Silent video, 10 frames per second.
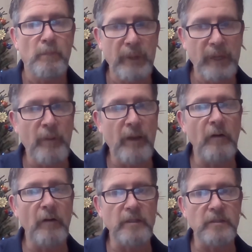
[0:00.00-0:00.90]
Be a
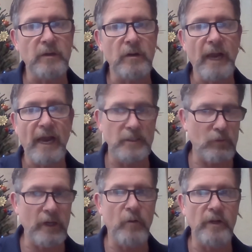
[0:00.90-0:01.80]
better listener, ask
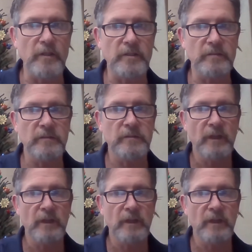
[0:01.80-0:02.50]
great questions,